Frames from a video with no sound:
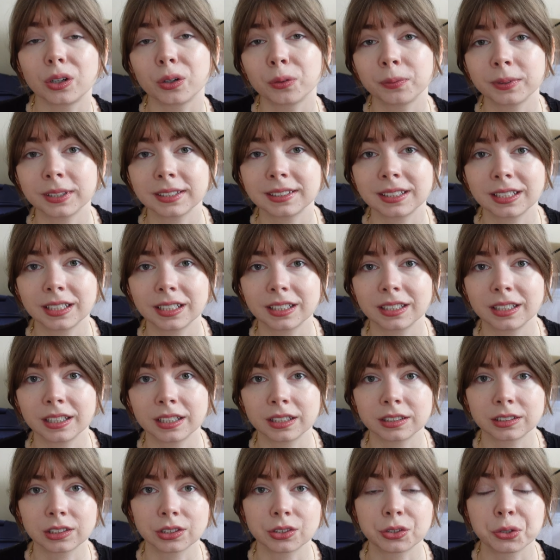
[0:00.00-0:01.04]
Obviously
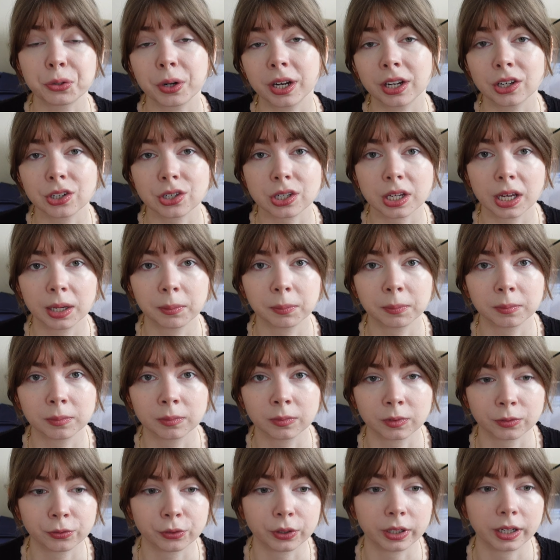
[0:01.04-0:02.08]
it's a strange
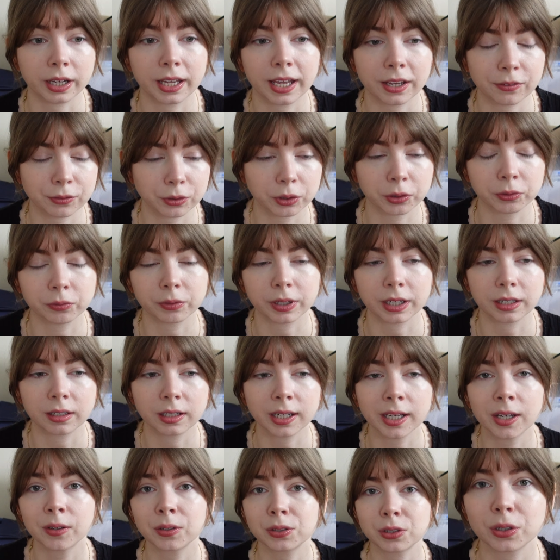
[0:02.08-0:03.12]
time for everyone right now,